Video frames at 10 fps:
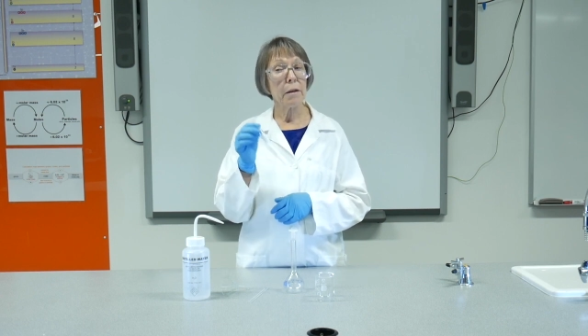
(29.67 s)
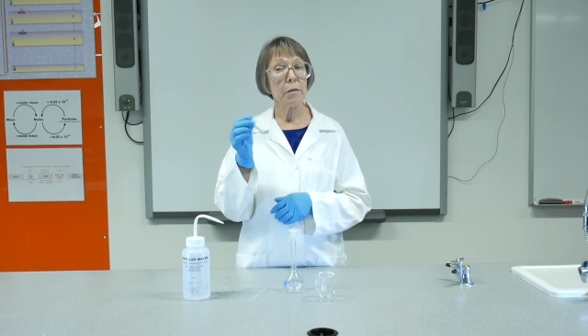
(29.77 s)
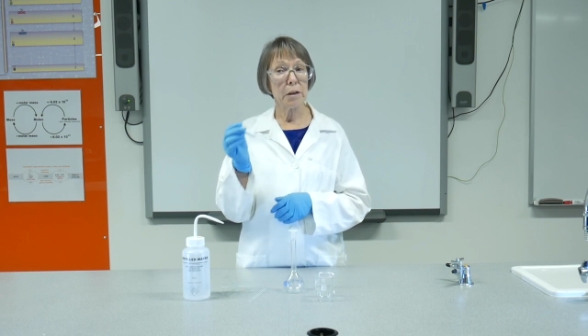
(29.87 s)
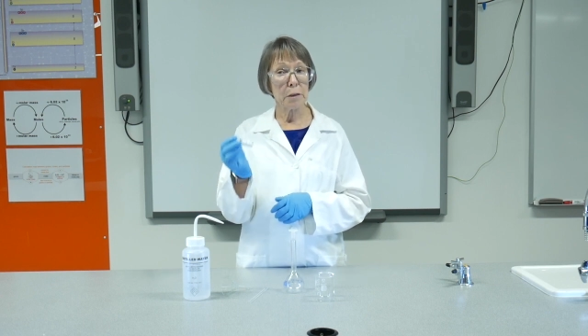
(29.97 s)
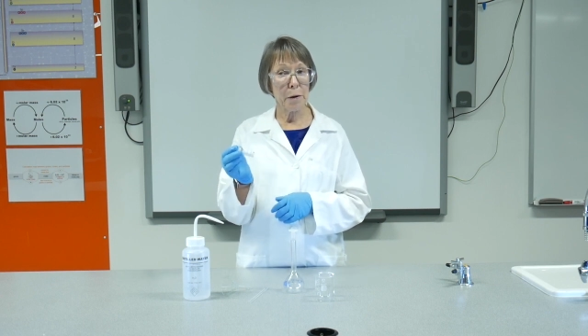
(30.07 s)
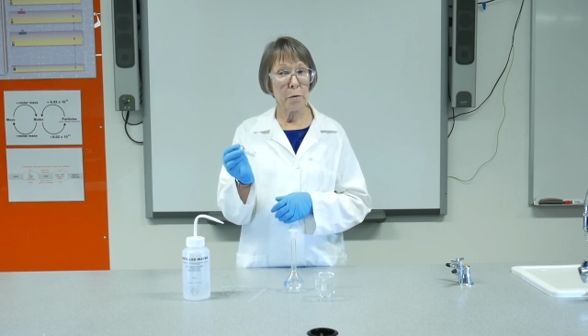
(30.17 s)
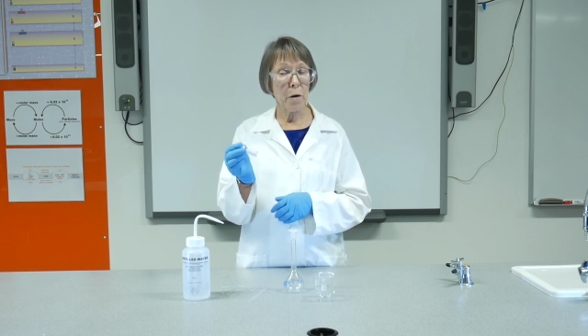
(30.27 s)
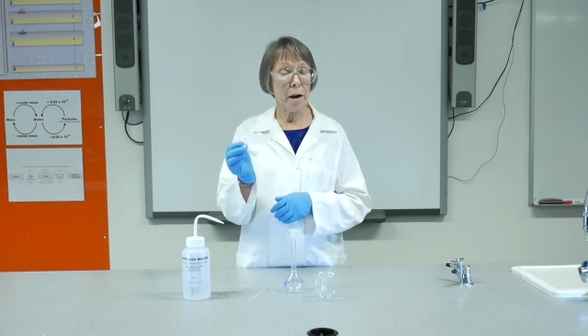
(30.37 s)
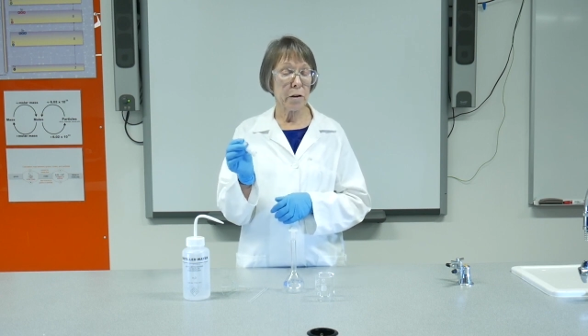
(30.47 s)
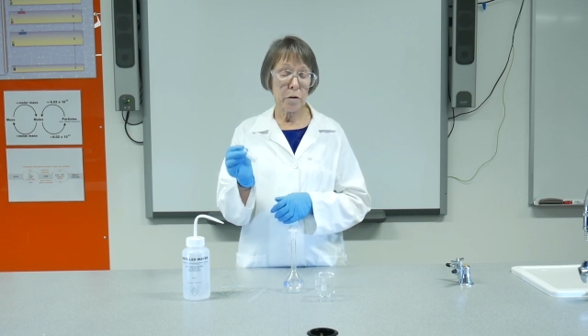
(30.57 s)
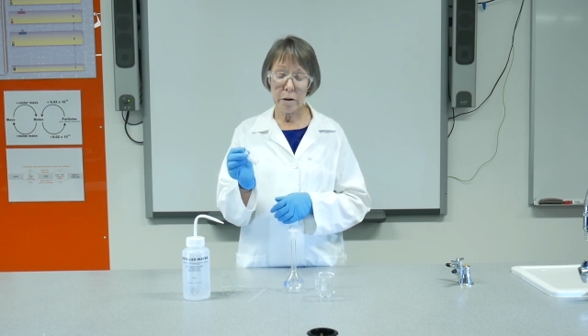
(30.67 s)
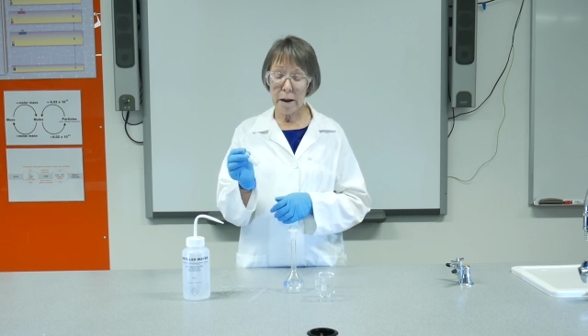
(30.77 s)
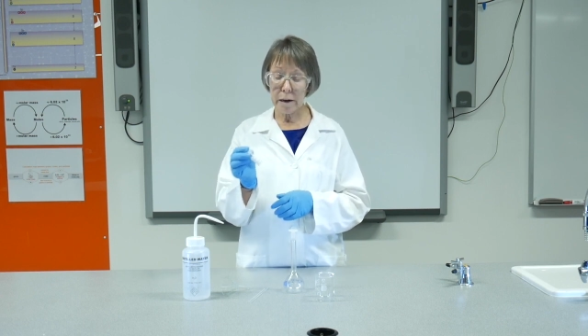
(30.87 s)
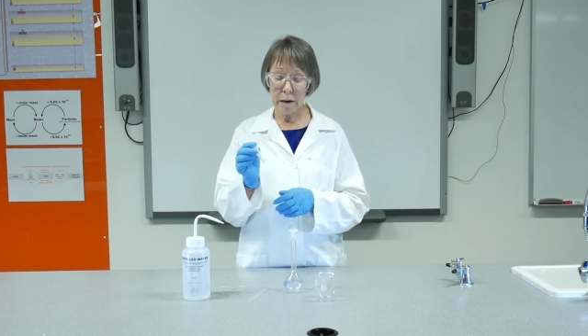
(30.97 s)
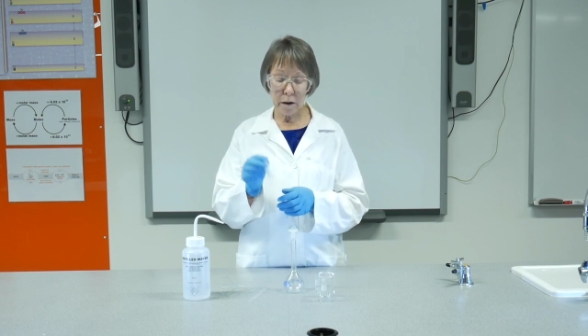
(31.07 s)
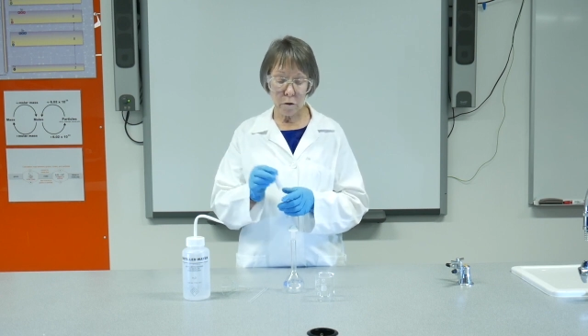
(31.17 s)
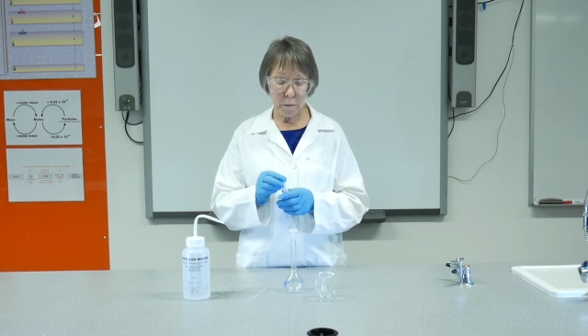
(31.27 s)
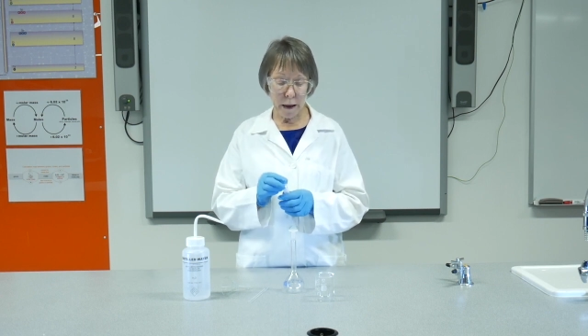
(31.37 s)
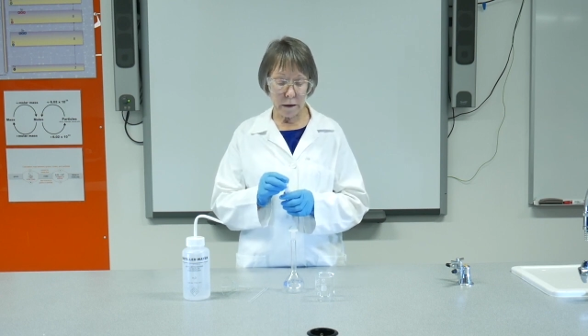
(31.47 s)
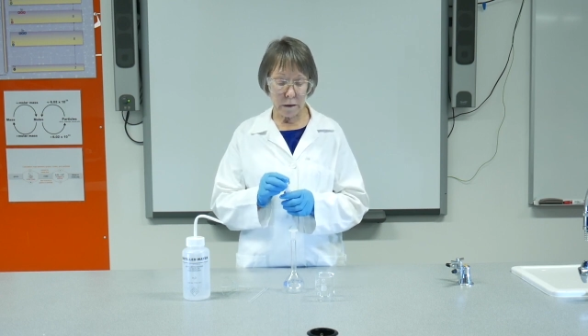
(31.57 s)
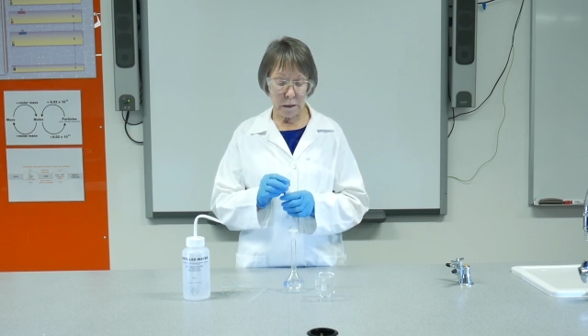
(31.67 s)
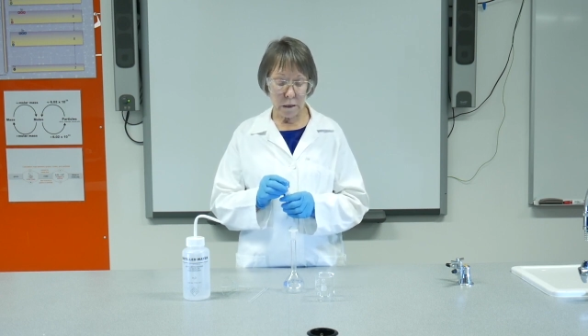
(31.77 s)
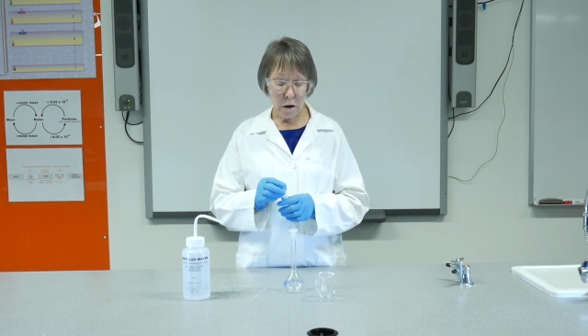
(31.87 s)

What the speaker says: that has been weighed on an analytical balance,